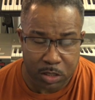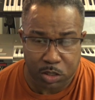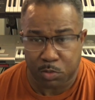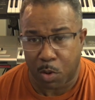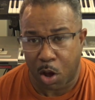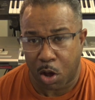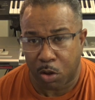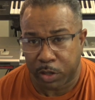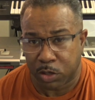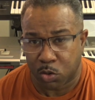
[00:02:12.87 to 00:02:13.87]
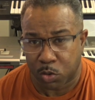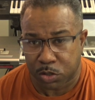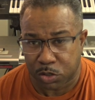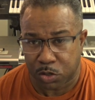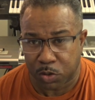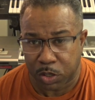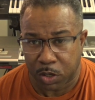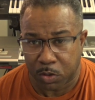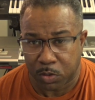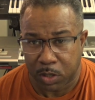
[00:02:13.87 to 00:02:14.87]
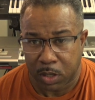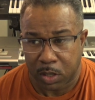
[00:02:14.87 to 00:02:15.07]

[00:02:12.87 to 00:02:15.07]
small indoor studio,